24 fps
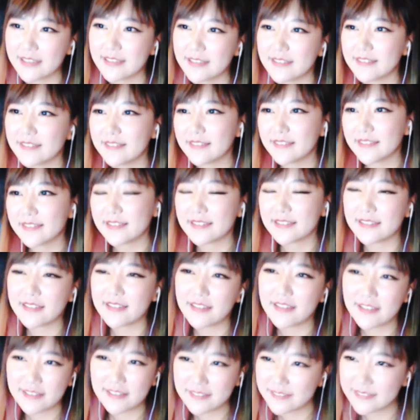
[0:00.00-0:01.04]

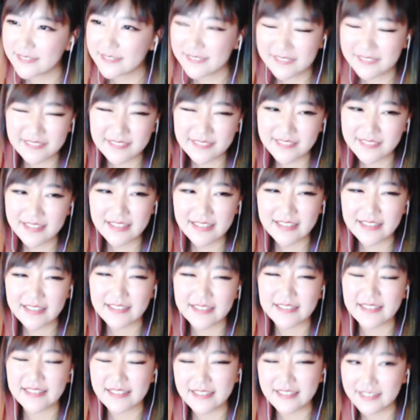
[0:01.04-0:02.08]
So
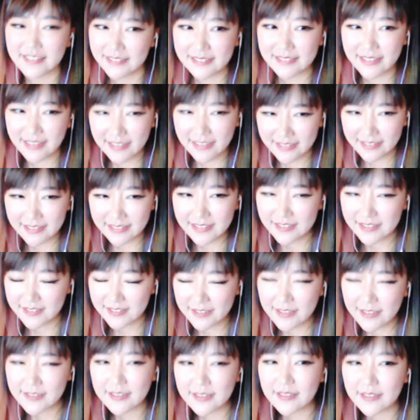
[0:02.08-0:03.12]
yeah, it's just
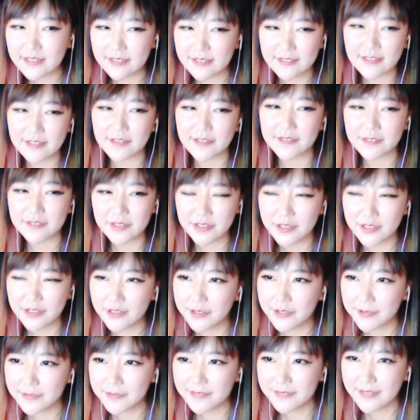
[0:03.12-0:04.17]
an interview,
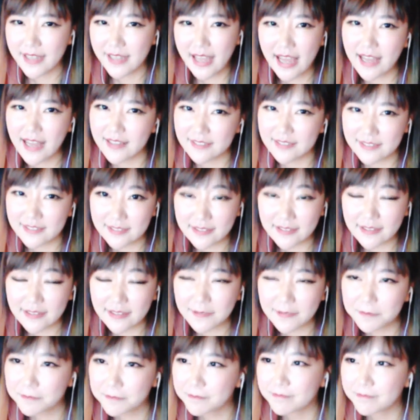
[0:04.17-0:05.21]
and
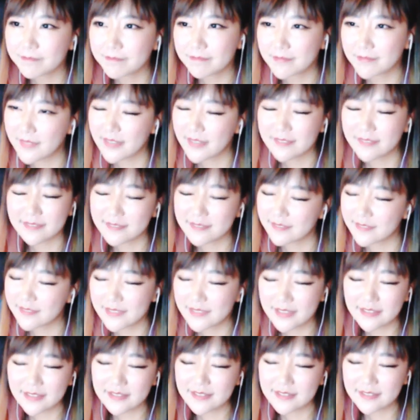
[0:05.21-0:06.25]

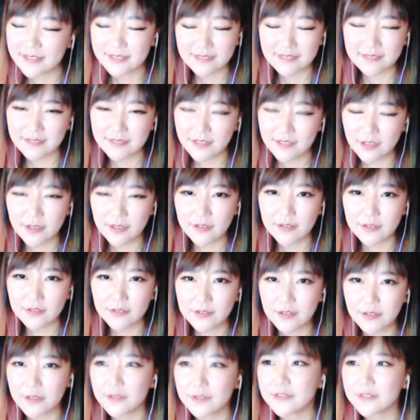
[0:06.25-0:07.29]
just
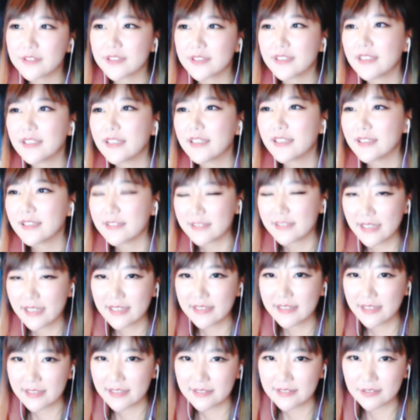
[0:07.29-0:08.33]
don't take it
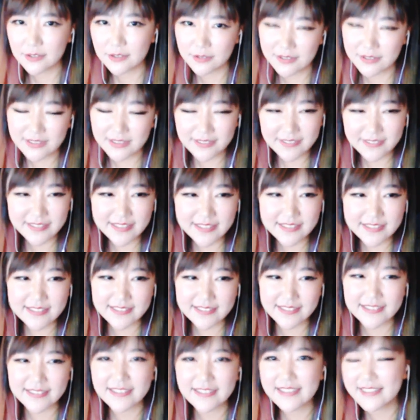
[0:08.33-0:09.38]
too seriously.
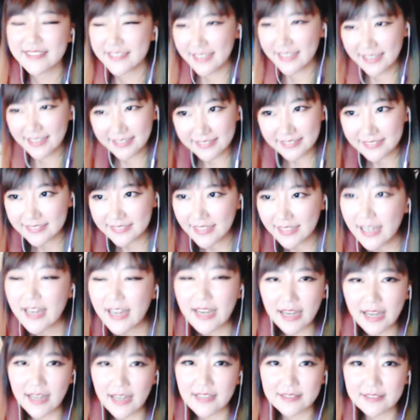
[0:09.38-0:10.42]
Thanks.
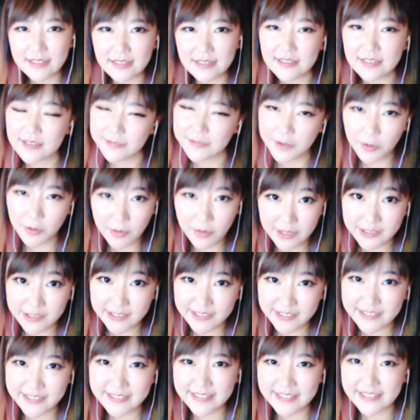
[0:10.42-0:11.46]
Thanks for watching
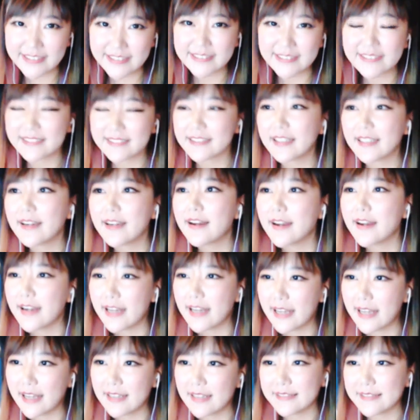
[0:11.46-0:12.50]
this, and